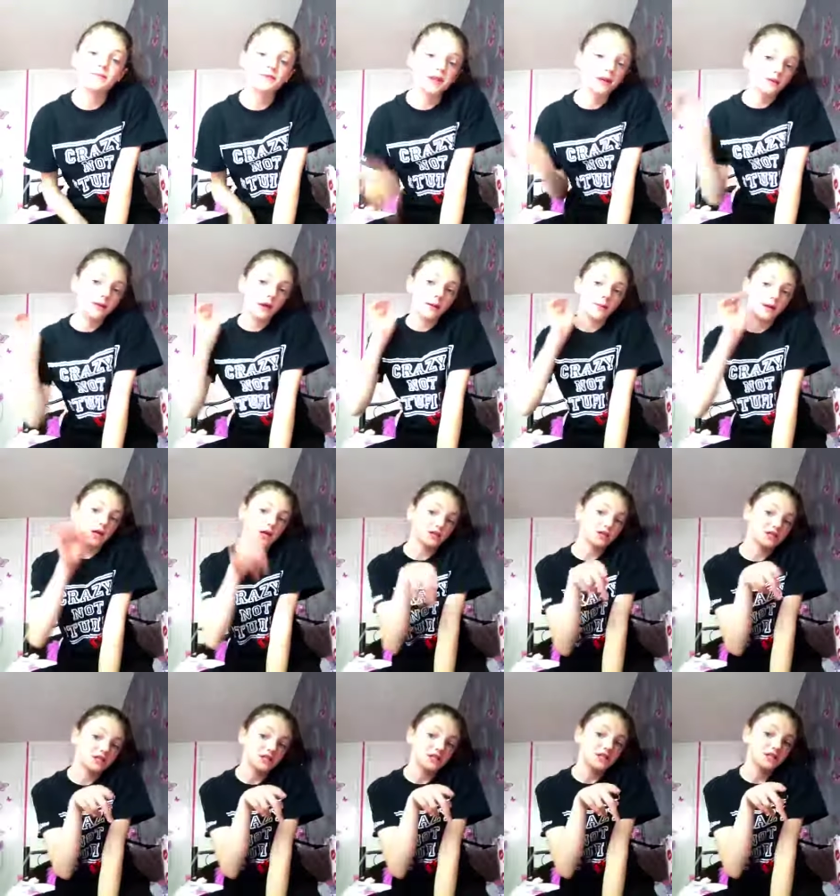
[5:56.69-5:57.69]
thumbs up, and I'll
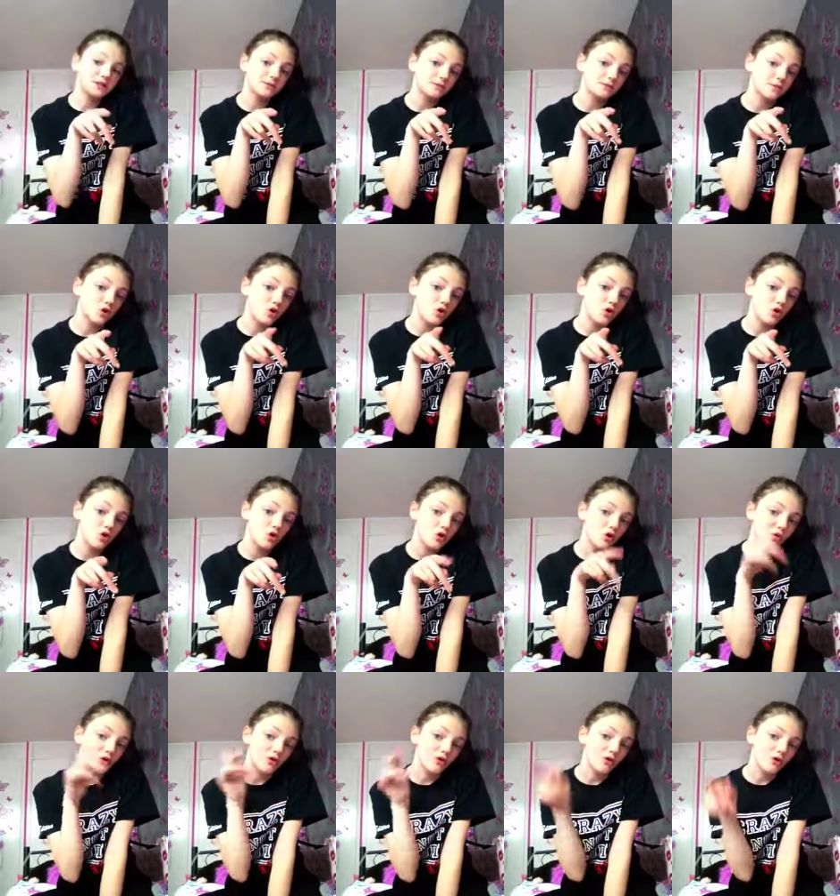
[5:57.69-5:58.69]
see you tomorrow
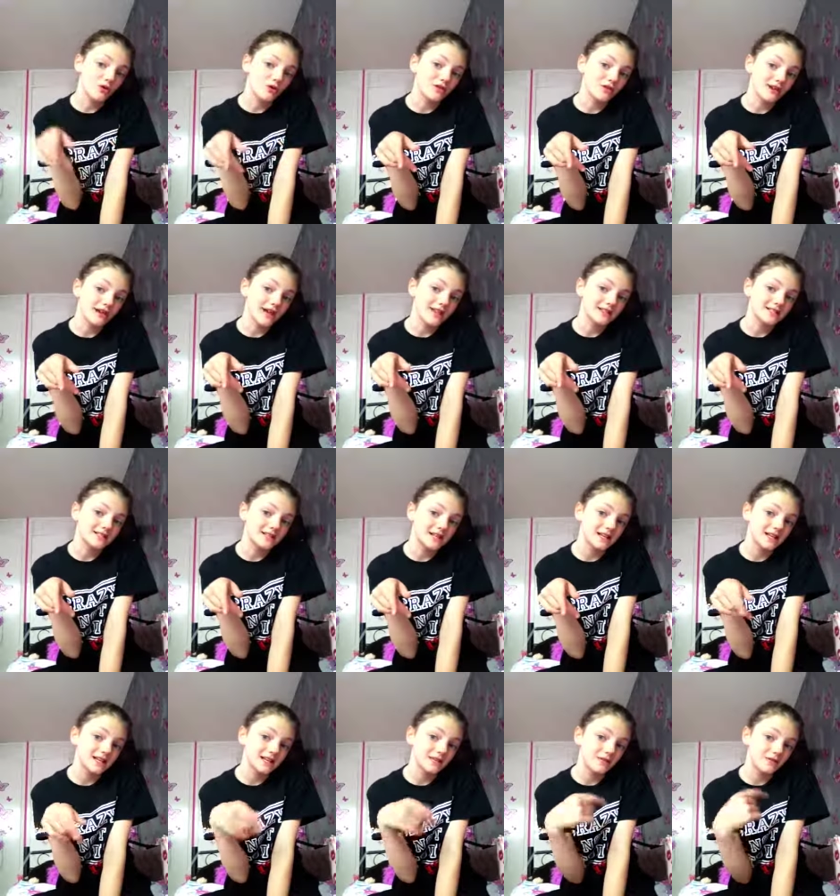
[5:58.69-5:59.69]
or the next
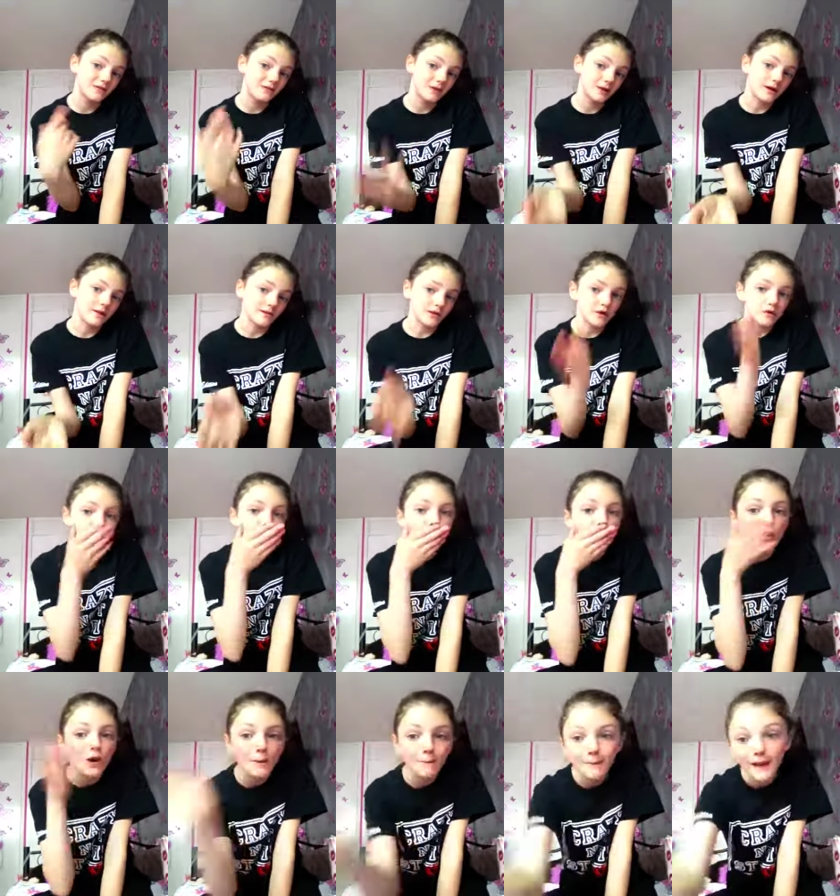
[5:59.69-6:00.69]
day or whenever.
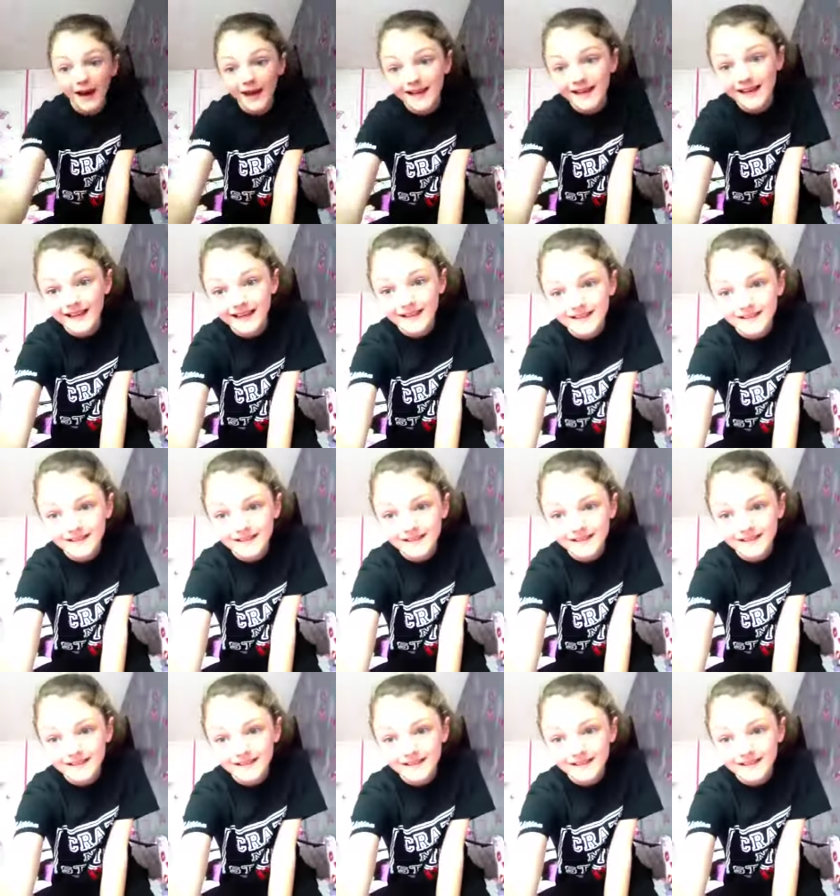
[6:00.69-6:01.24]
Bye!